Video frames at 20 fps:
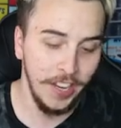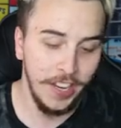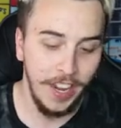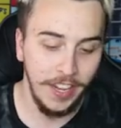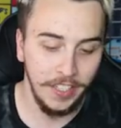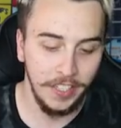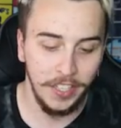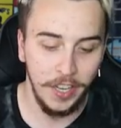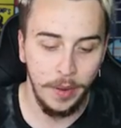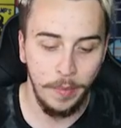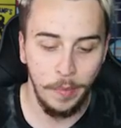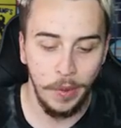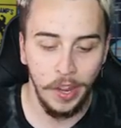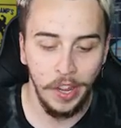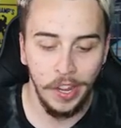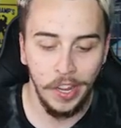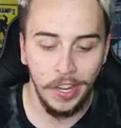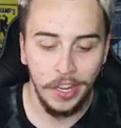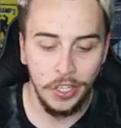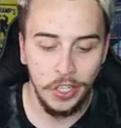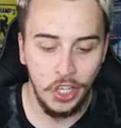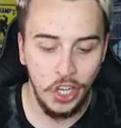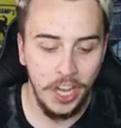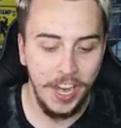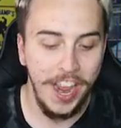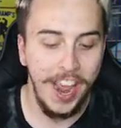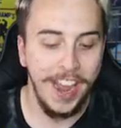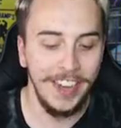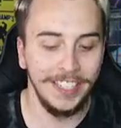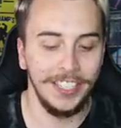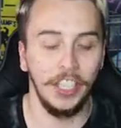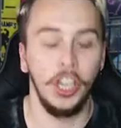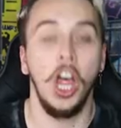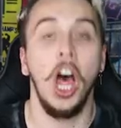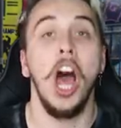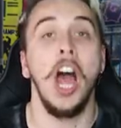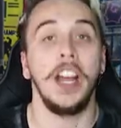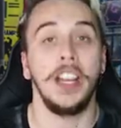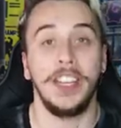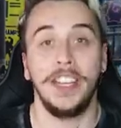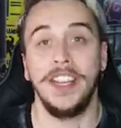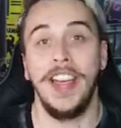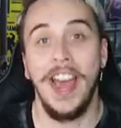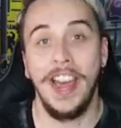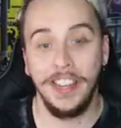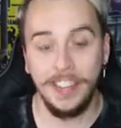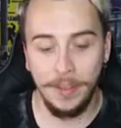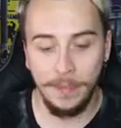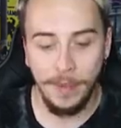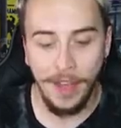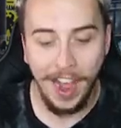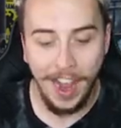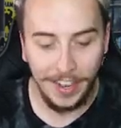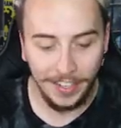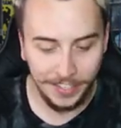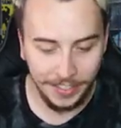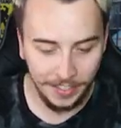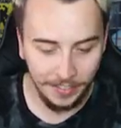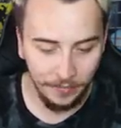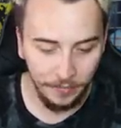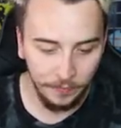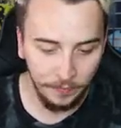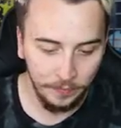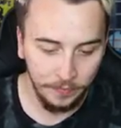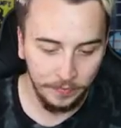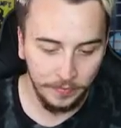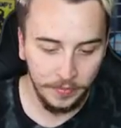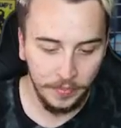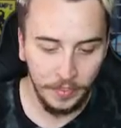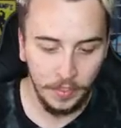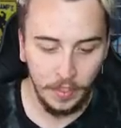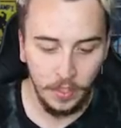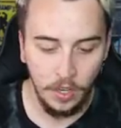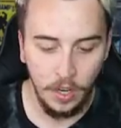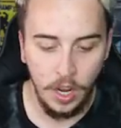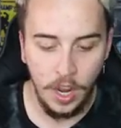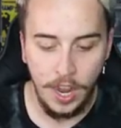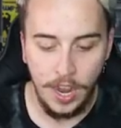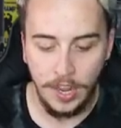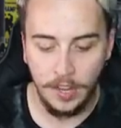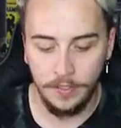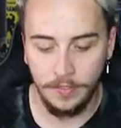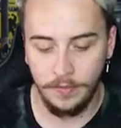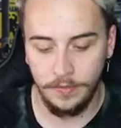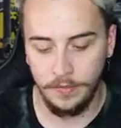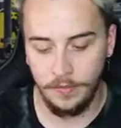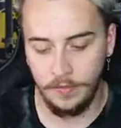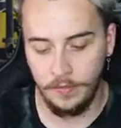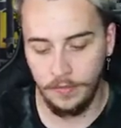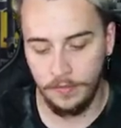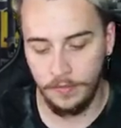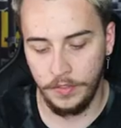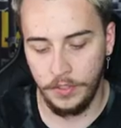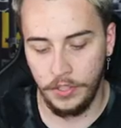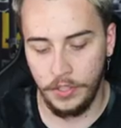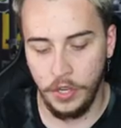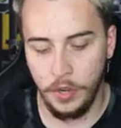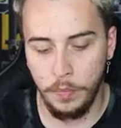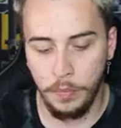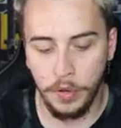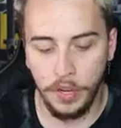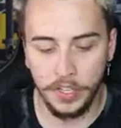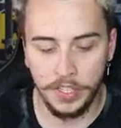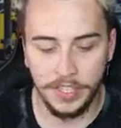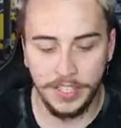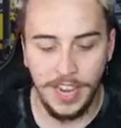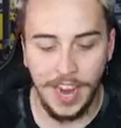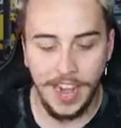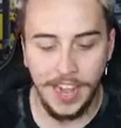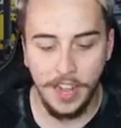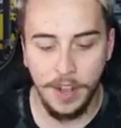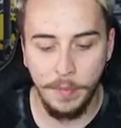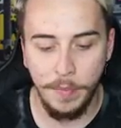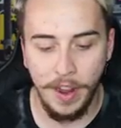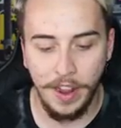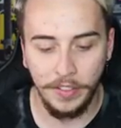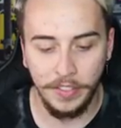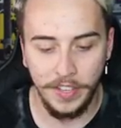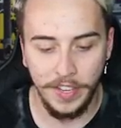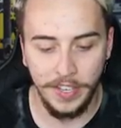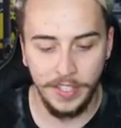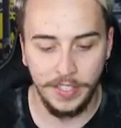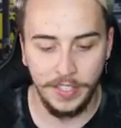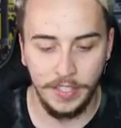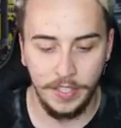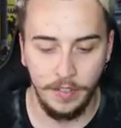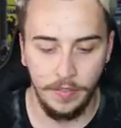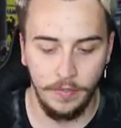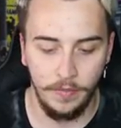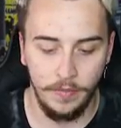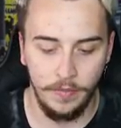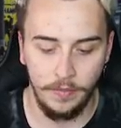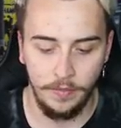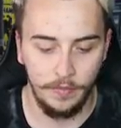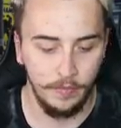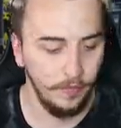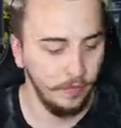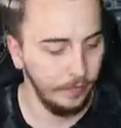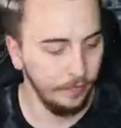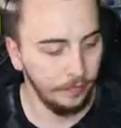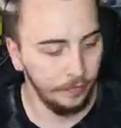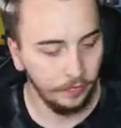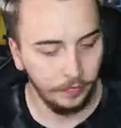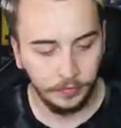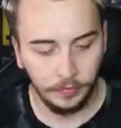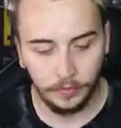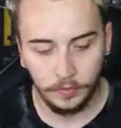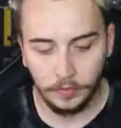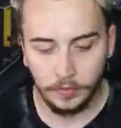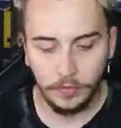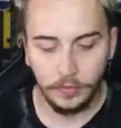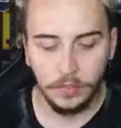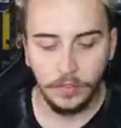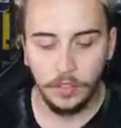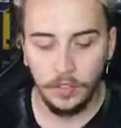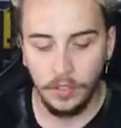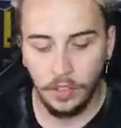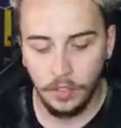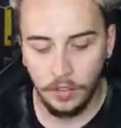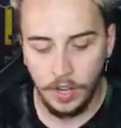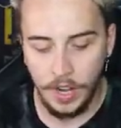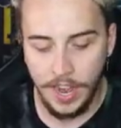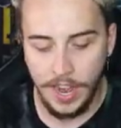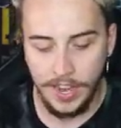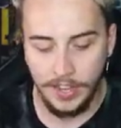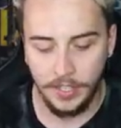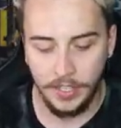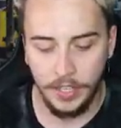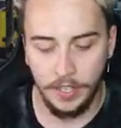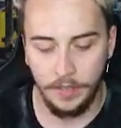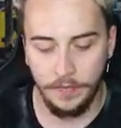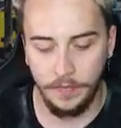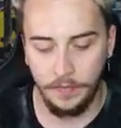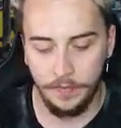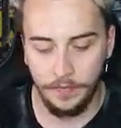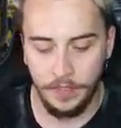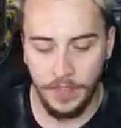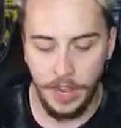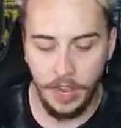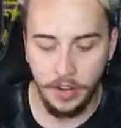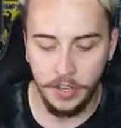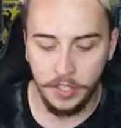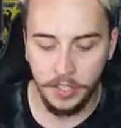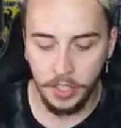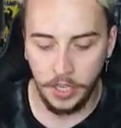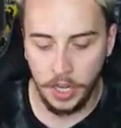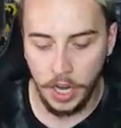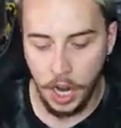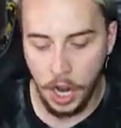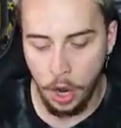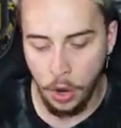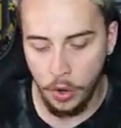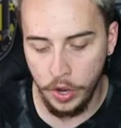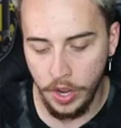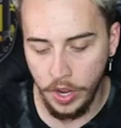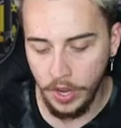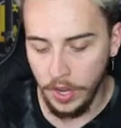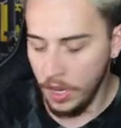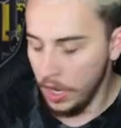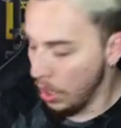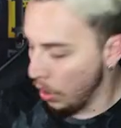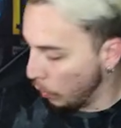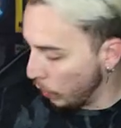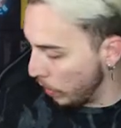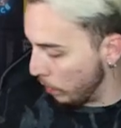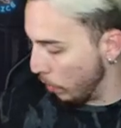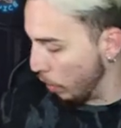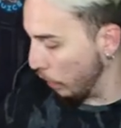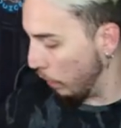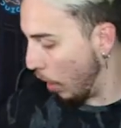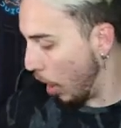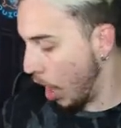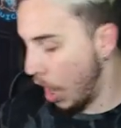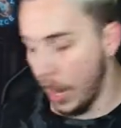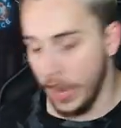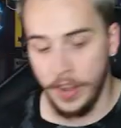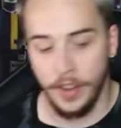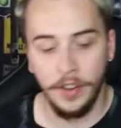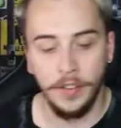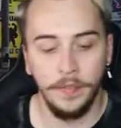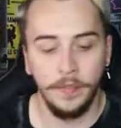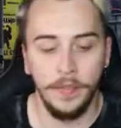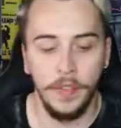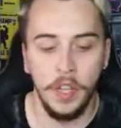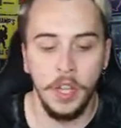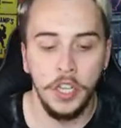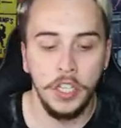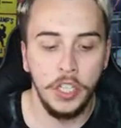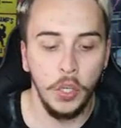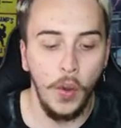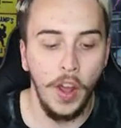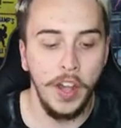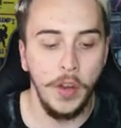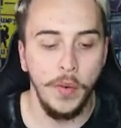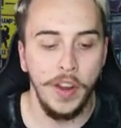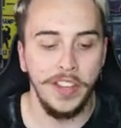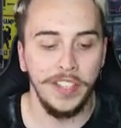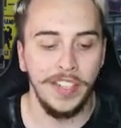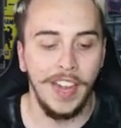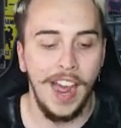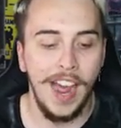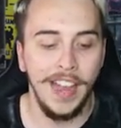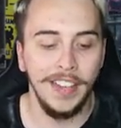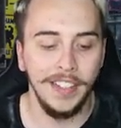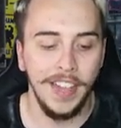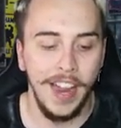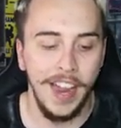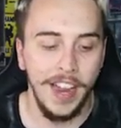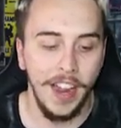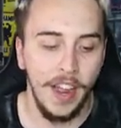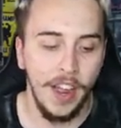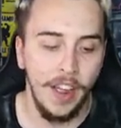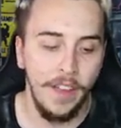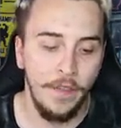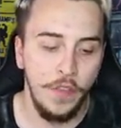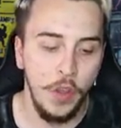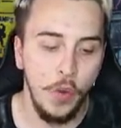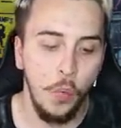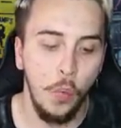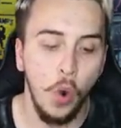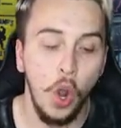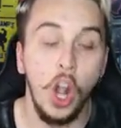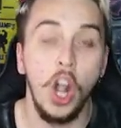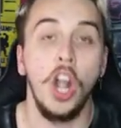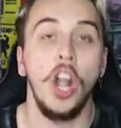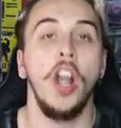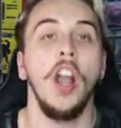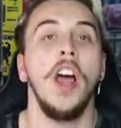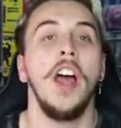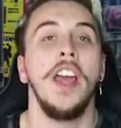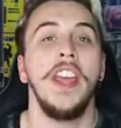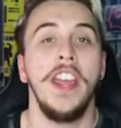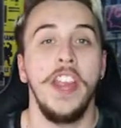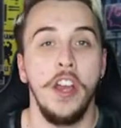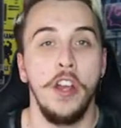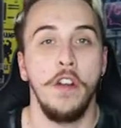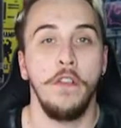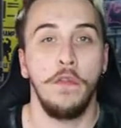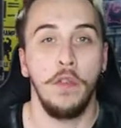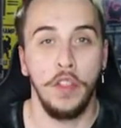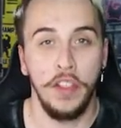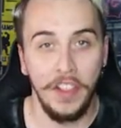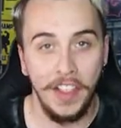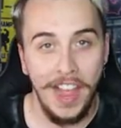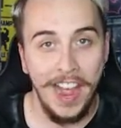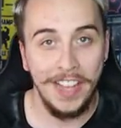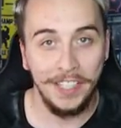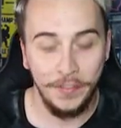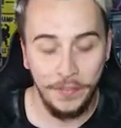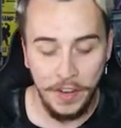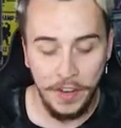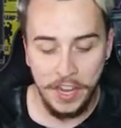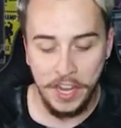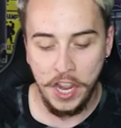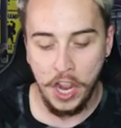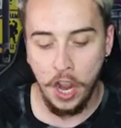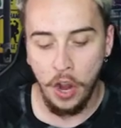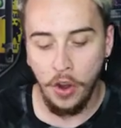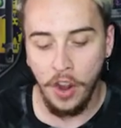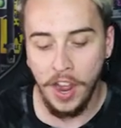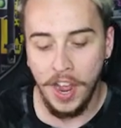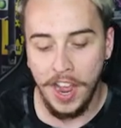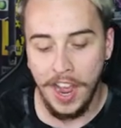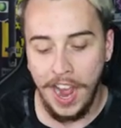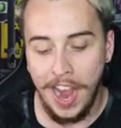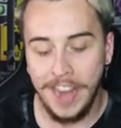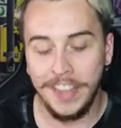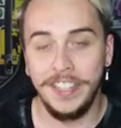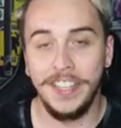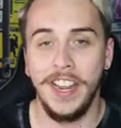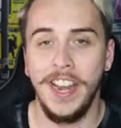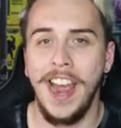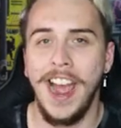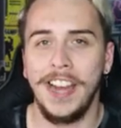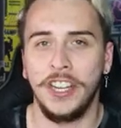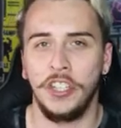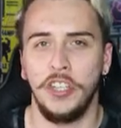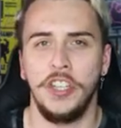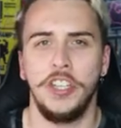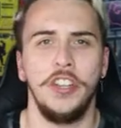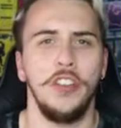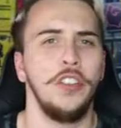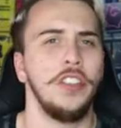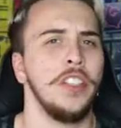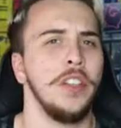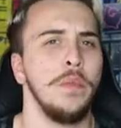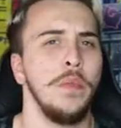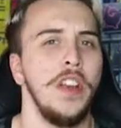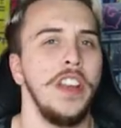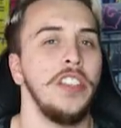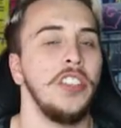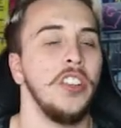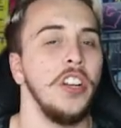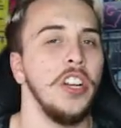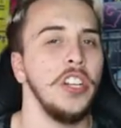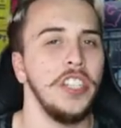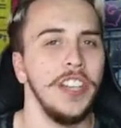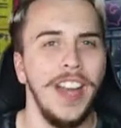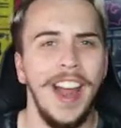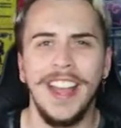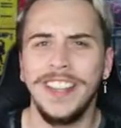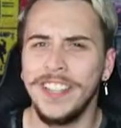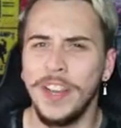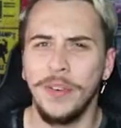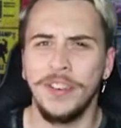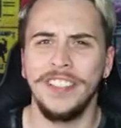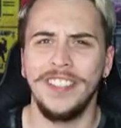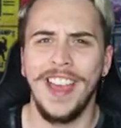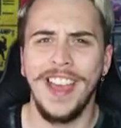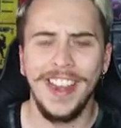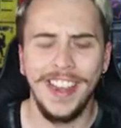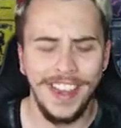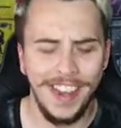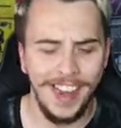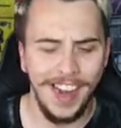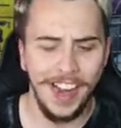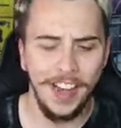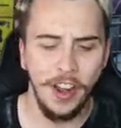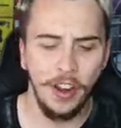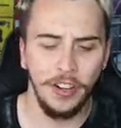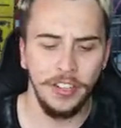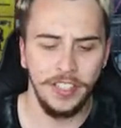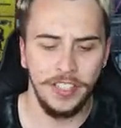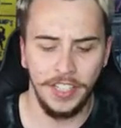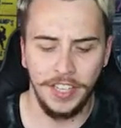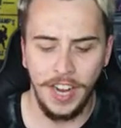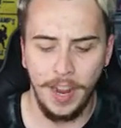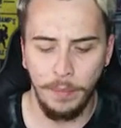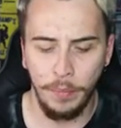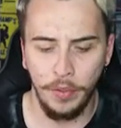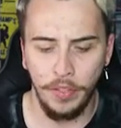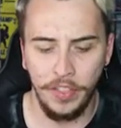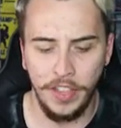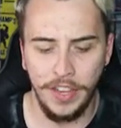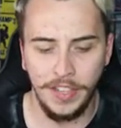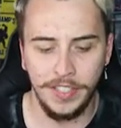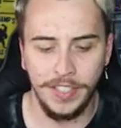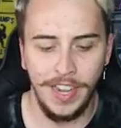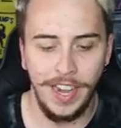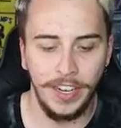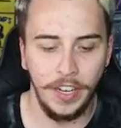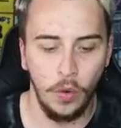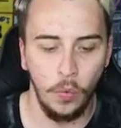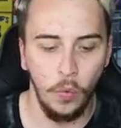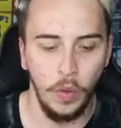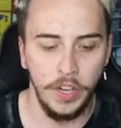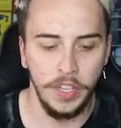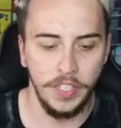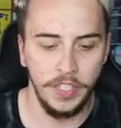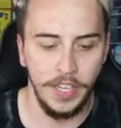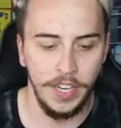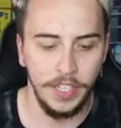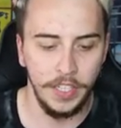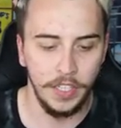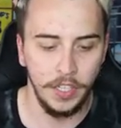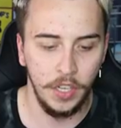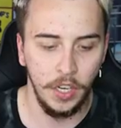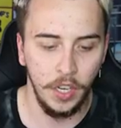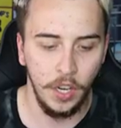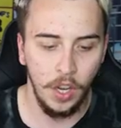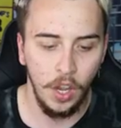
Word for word: get some GX luck out of the packs. Ugh, ah, super excited about this. All right, there's the code. We move on. So anyways guys, I if you were here for the last video, I did actually do some research and as I was editing, I noticed a couple things that I could, what is this?